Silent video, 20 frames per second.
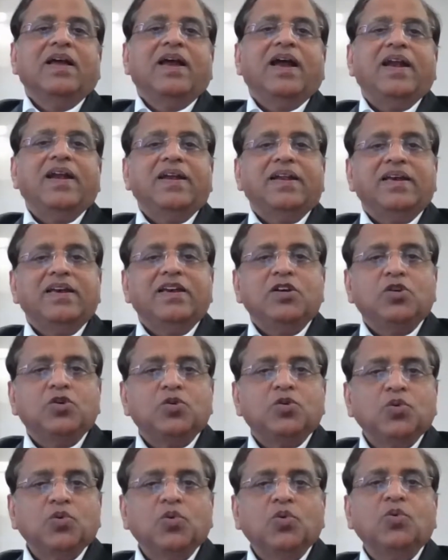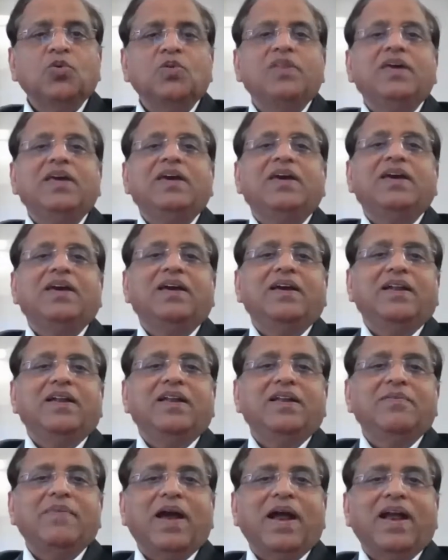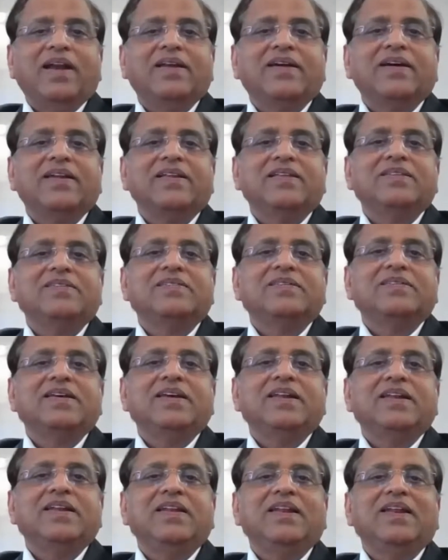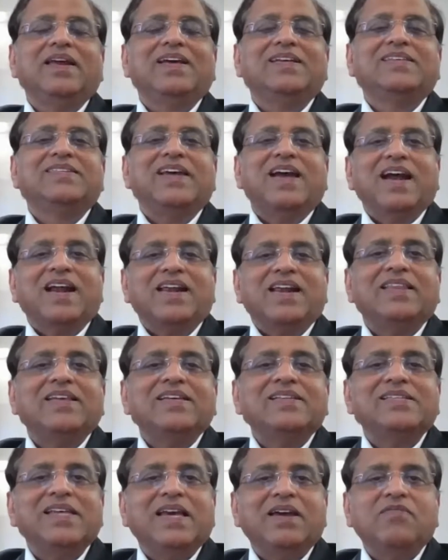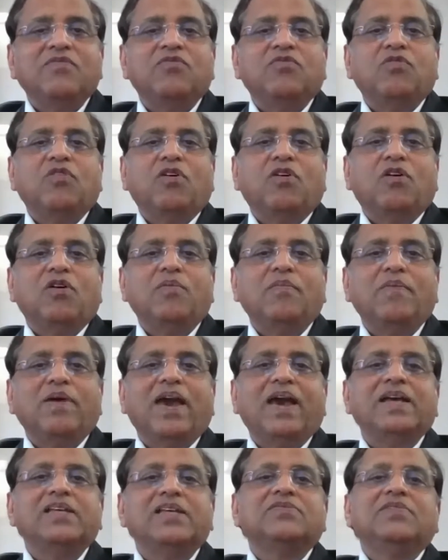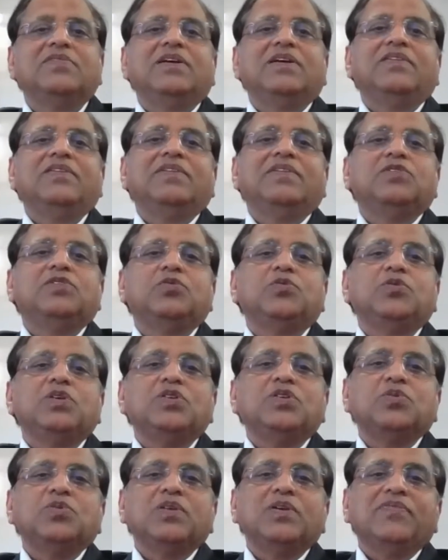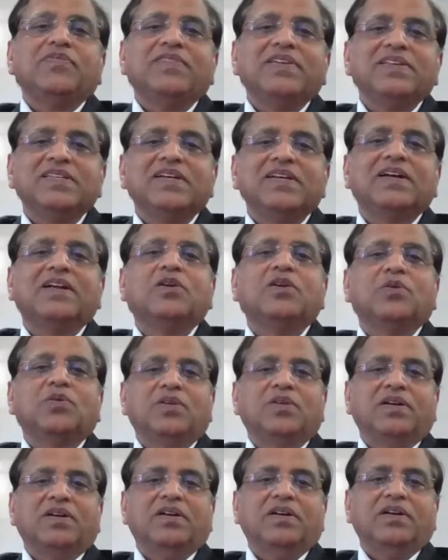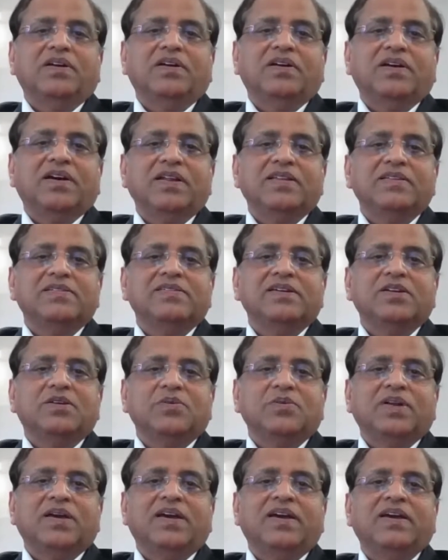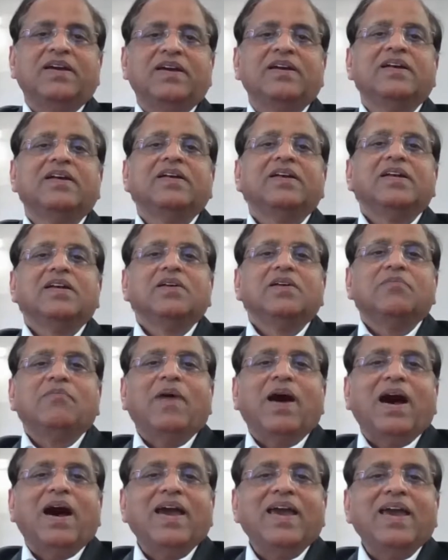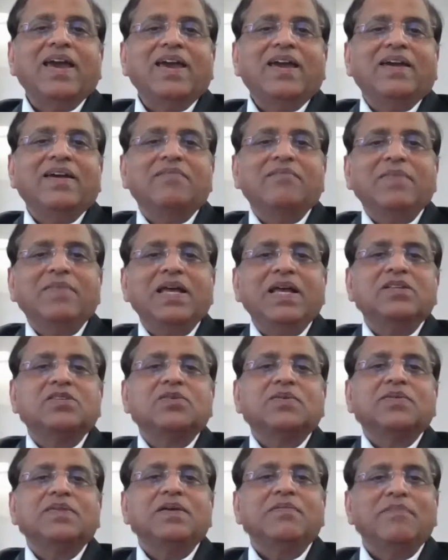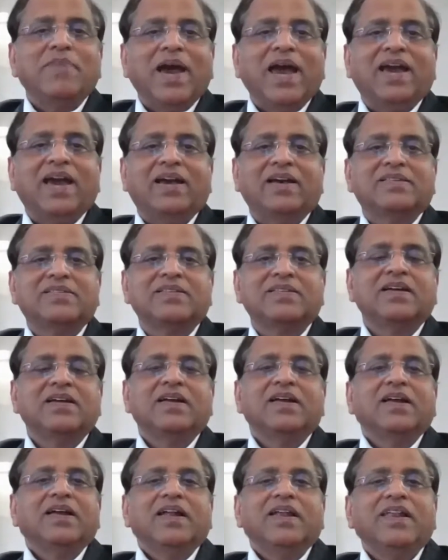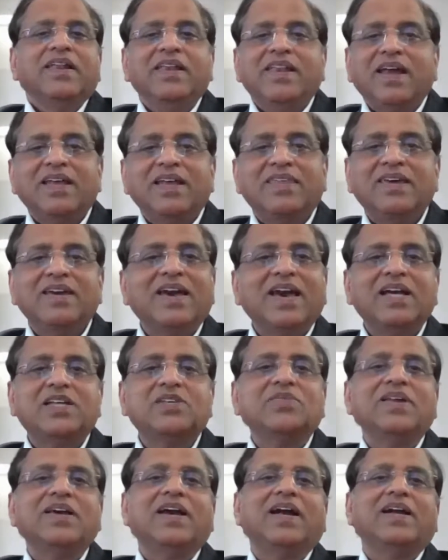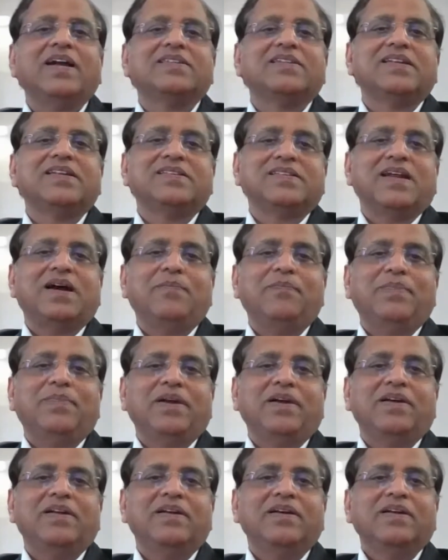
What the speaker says: and issue the demat currency in exactly the same form as in which you issue the physical currency today by means of the banks, nothing actually gets disrupted.